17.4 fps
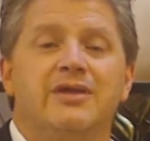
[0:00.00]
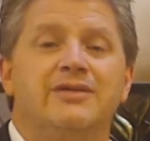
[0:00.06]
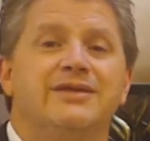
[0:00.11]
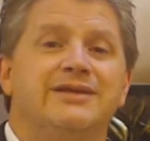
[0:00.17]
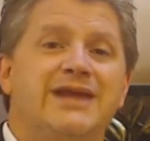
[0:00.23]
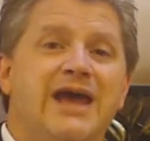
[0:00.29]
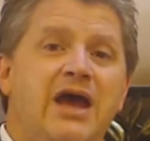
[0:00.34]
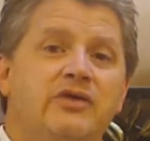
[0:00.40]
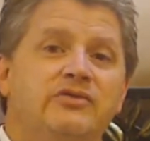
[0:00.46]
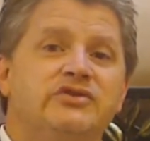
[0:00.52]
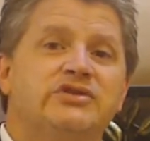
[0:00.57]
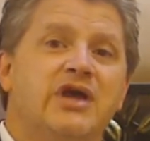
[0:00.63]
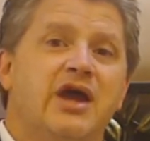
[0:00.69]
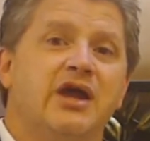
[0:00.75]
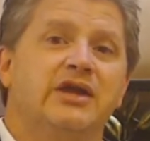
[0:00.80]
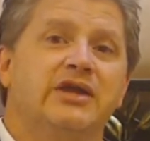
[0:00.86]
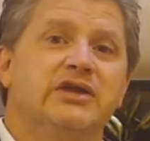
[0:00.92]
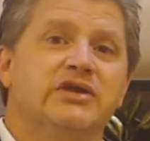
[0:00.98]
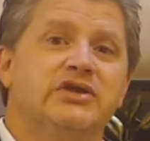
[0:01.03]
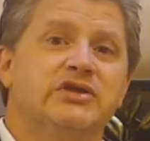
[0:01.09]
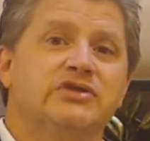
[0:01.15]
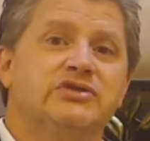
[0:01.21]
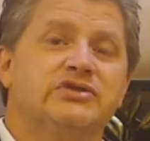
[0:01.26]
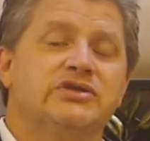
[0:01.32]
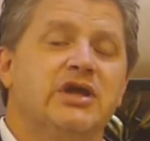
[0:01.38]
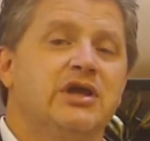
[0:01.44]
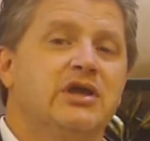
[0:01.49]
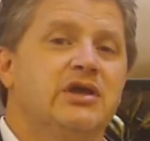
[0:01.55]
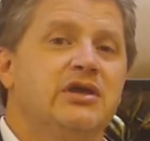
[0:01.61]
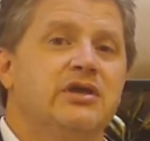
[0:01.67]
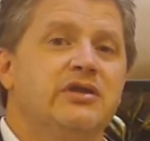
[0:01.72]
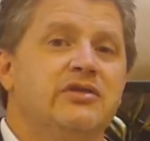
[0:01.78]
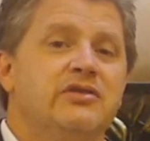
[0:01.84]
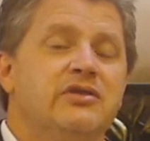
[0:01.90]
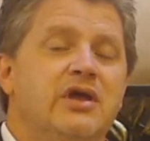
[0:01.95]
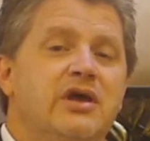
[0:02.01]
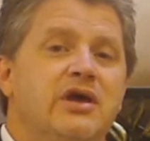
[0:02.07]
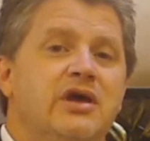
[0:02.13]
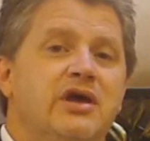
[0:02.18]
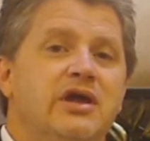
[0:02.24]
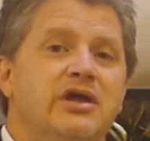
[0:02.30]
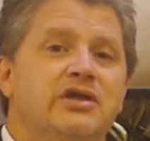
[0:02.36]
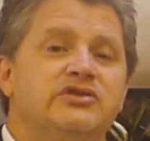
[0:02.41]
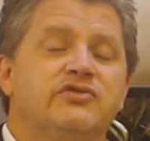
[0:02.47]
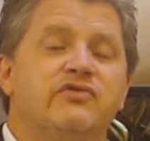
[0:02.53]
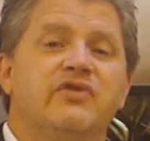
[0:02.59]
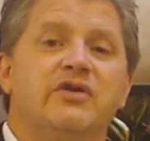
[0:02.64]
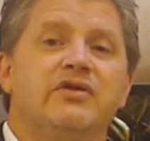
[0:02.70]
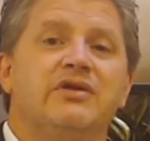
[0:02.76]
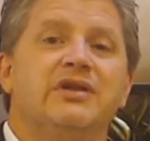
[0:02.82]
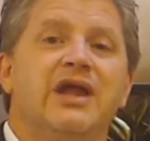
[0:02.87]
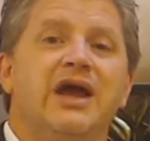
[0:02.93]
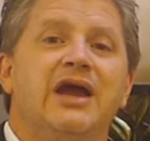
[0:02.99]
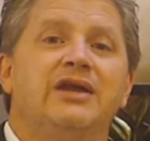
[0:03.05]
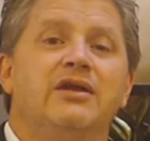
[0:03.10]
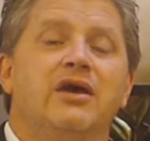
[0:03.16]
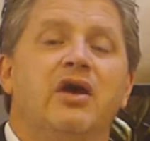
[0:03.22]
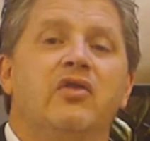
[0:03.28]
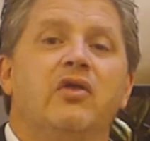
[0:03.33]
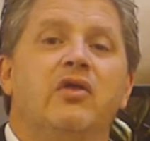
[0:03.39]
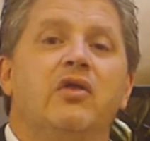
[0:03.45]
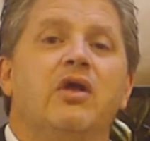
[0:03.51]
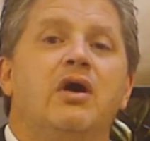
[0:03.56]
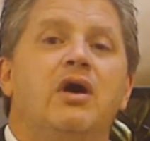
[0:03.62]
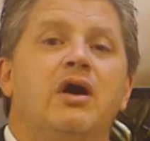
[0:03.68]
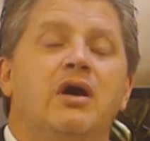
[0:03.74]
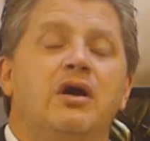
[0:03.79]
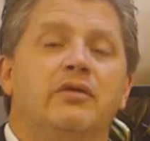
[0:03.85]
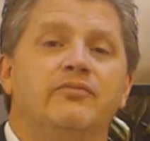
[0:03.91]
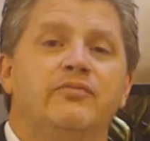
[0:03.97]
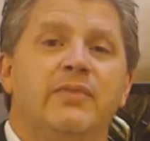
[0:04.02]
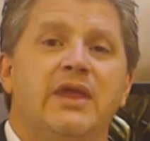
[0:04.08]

The downside is it's very light on the law,